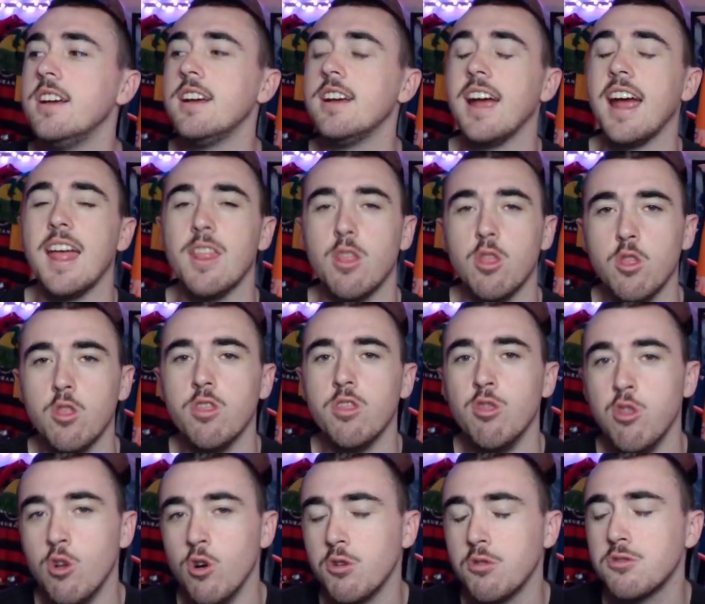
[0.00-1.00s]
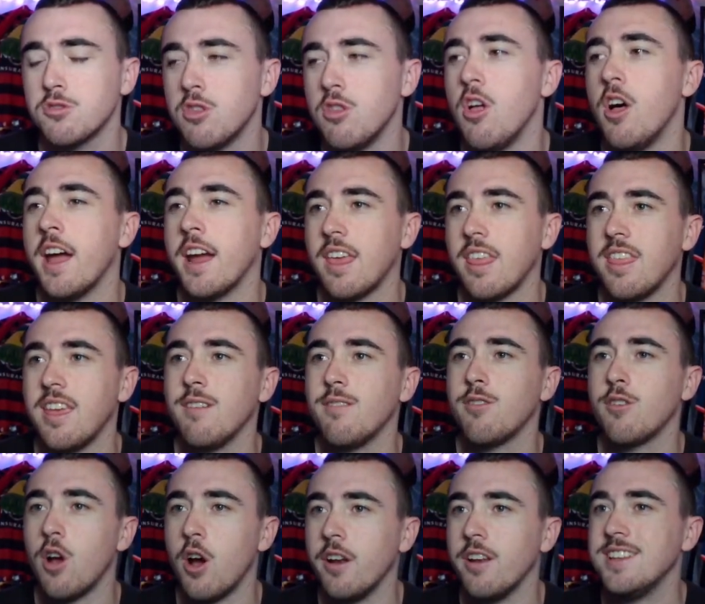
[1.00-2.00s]
and looks like they've
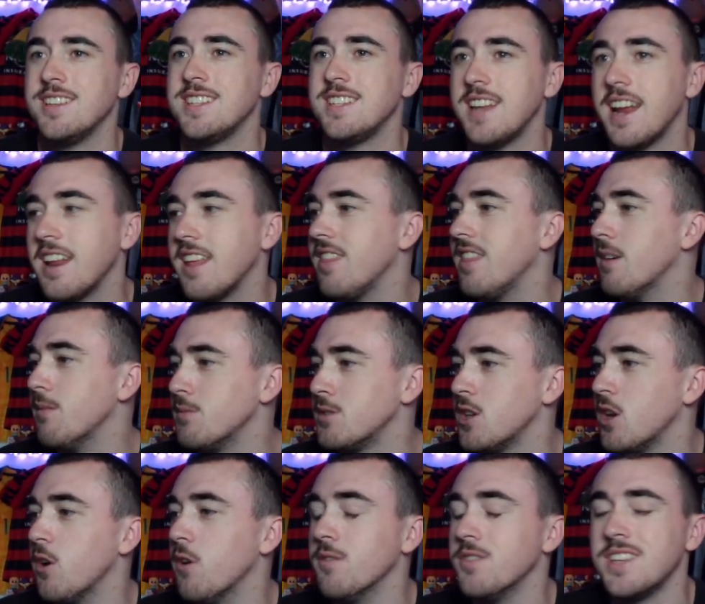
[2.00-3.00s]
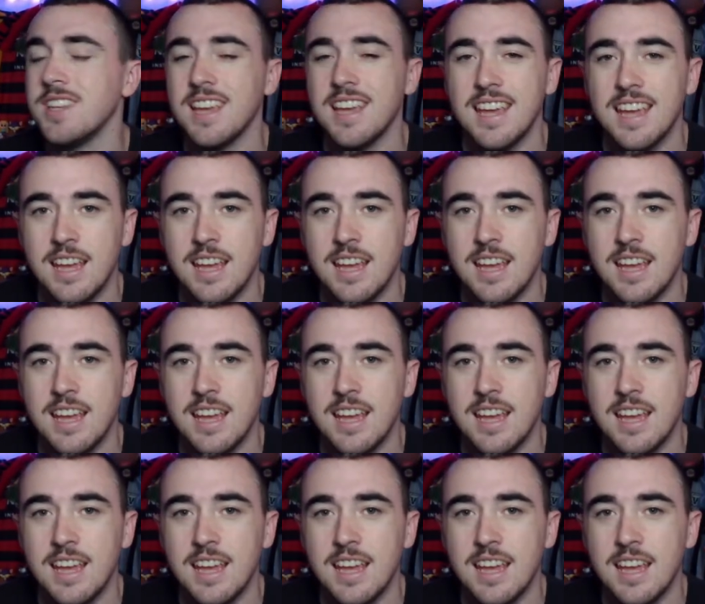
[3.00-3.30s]
kind of steadied themselves